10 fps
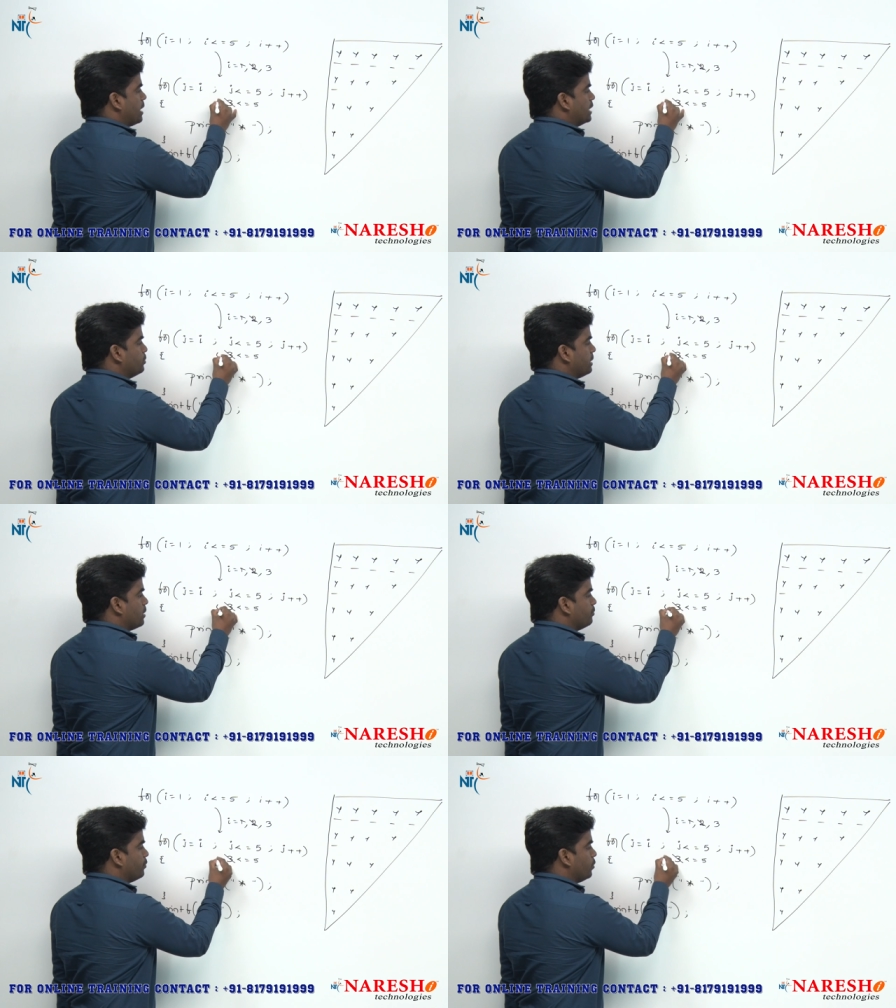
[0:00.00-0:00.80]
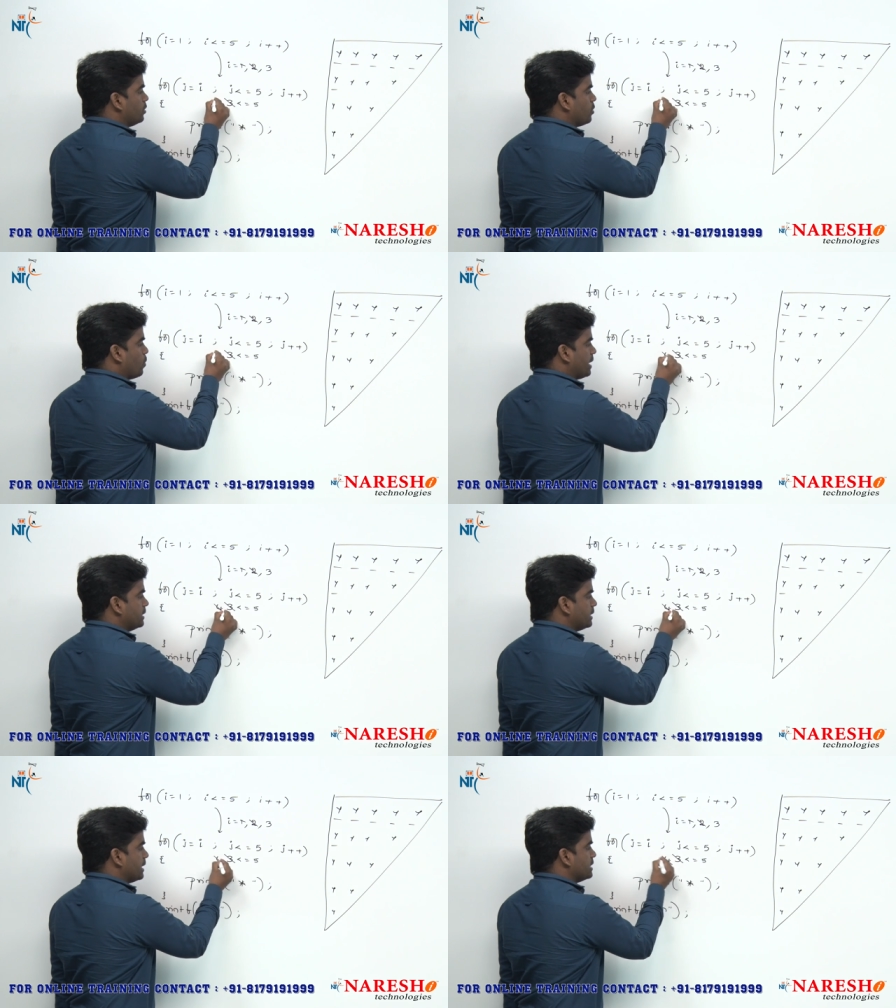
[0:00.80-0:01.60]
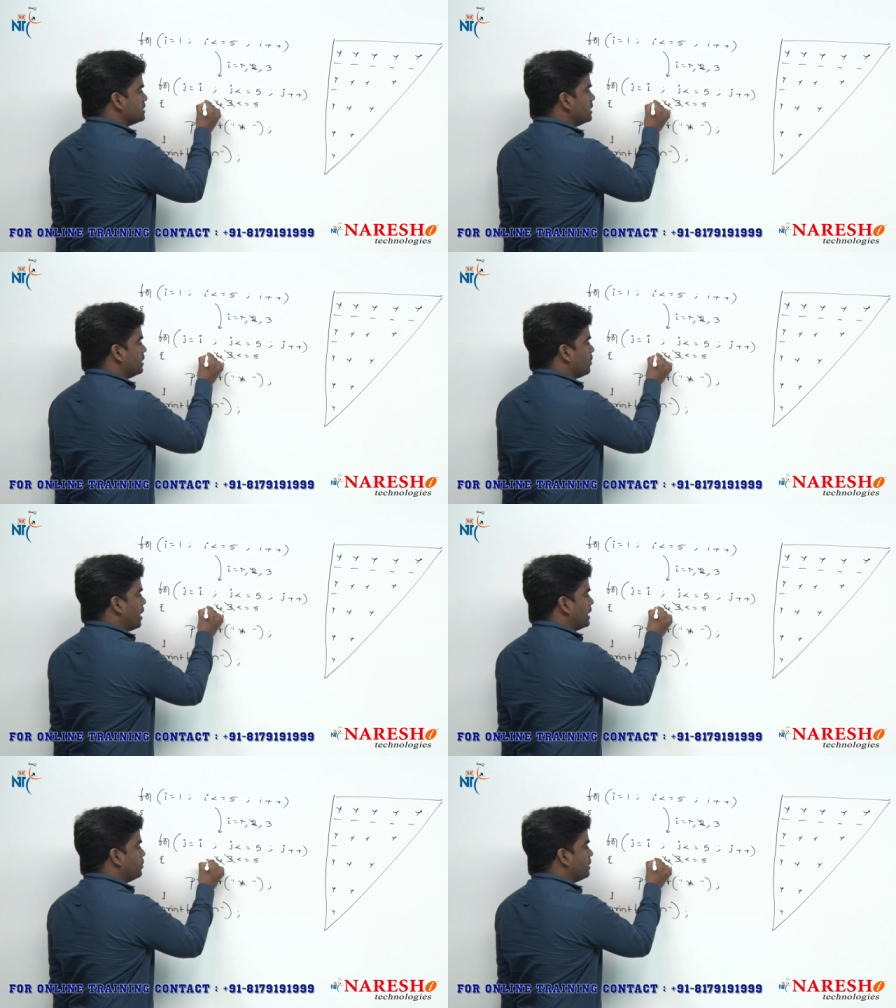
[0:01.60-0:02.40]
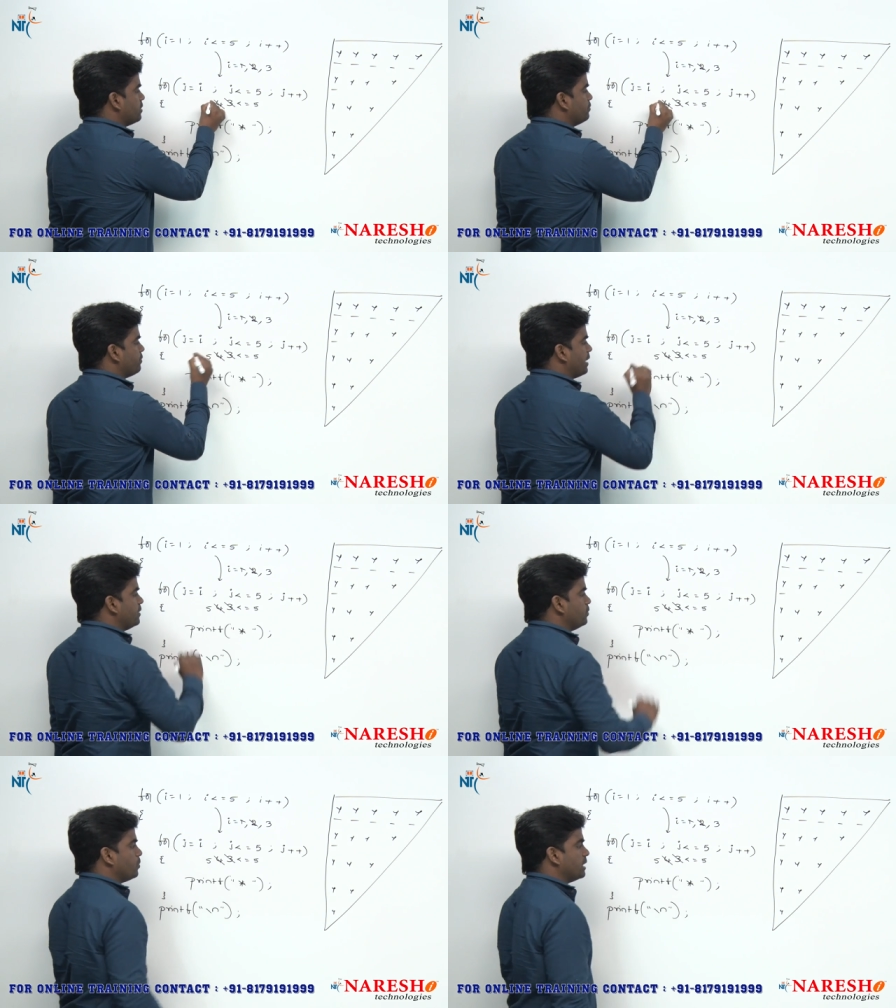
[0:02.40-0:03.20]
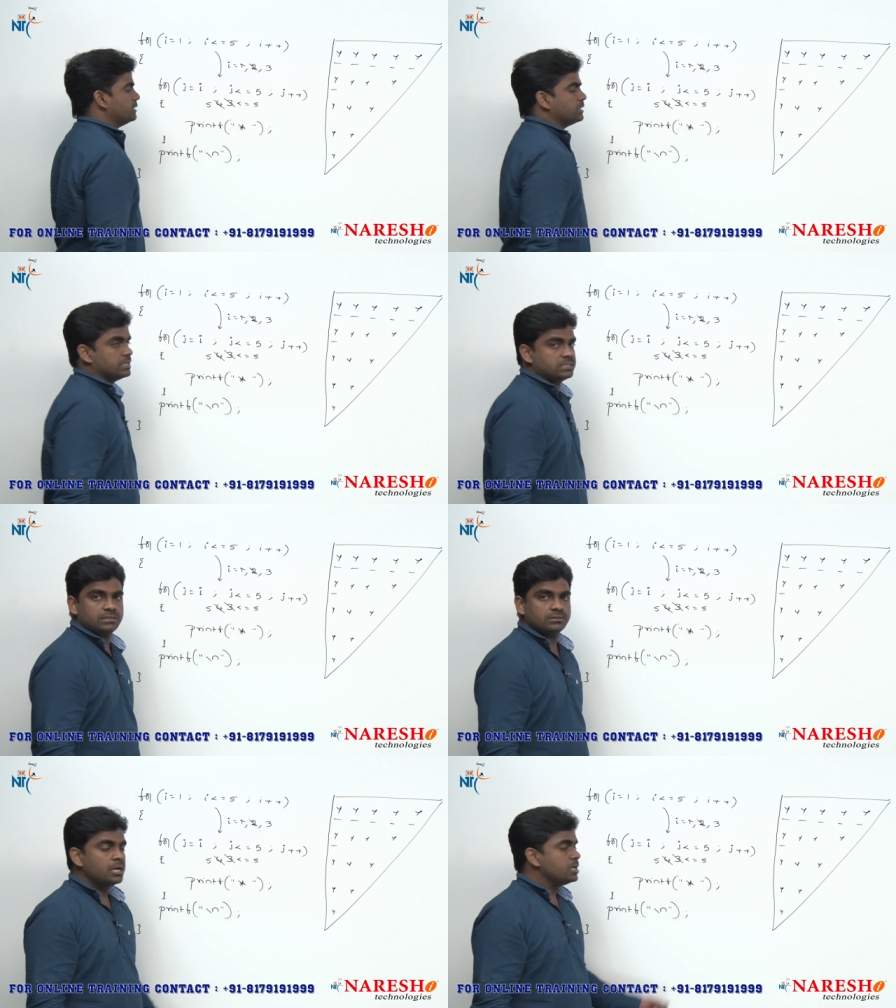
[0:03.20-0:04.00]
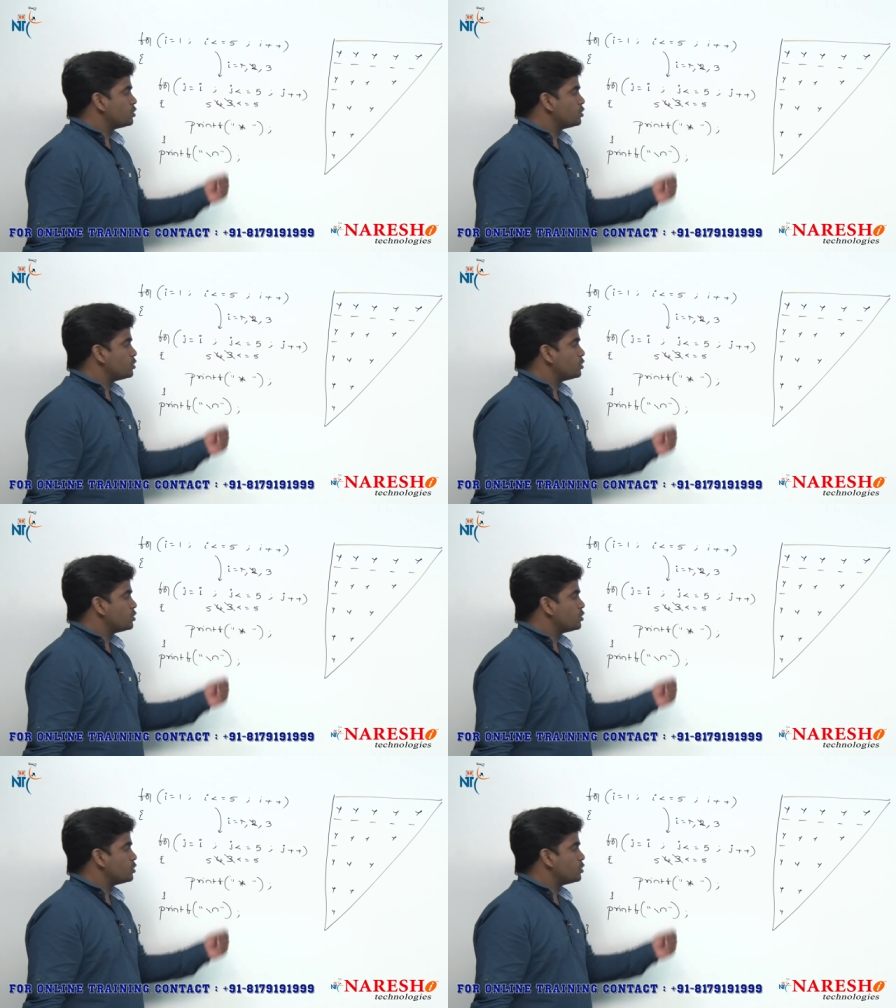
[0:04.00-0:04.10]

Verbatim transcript: value become 4 1 iteration, value become 5 1 iteration.